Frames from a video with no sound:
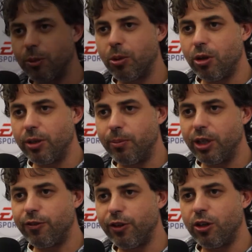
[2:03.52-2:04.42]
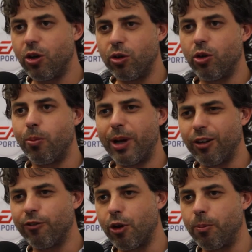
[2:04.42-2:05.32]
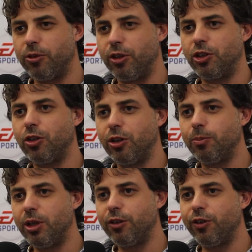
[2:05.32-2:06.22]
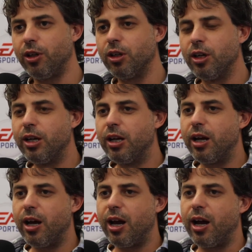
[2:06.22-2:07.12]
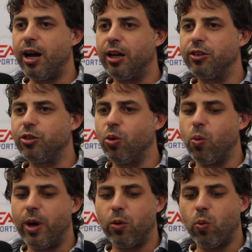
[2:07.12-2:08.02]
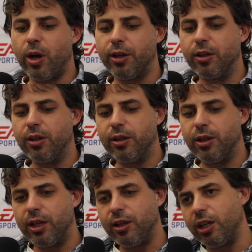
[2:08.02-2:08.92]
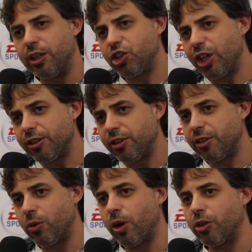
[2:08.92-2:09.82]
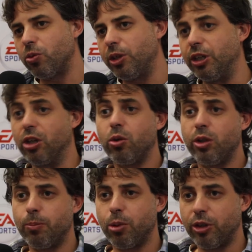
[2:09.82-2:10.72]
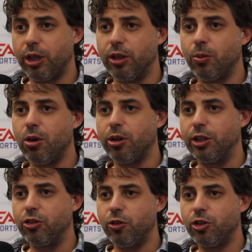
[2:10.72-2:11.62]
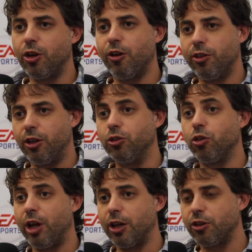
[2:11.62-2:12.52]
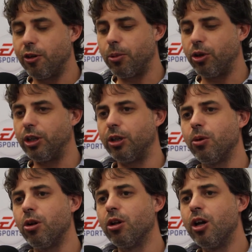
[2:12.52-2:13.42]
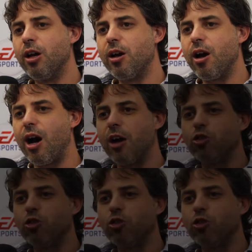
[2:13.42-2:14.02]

the ball in midfield, no battle for possession in midfield. So what the changes that we're doing, including protect the ball, the introduction of protect the ball, are